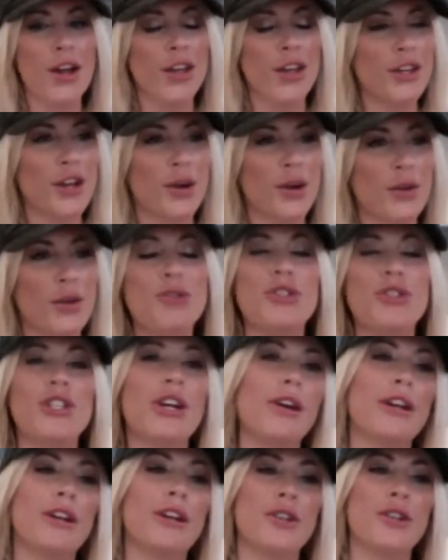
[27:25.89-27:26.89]
you
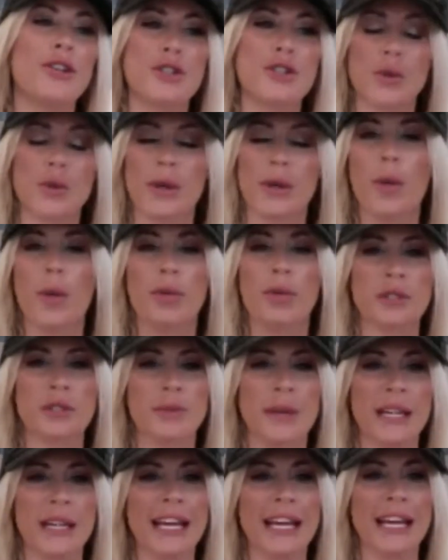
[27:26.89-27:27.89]
sharing your story helped
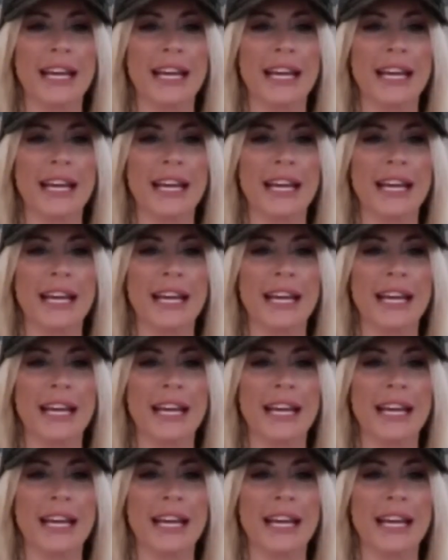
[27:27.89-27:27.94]
me.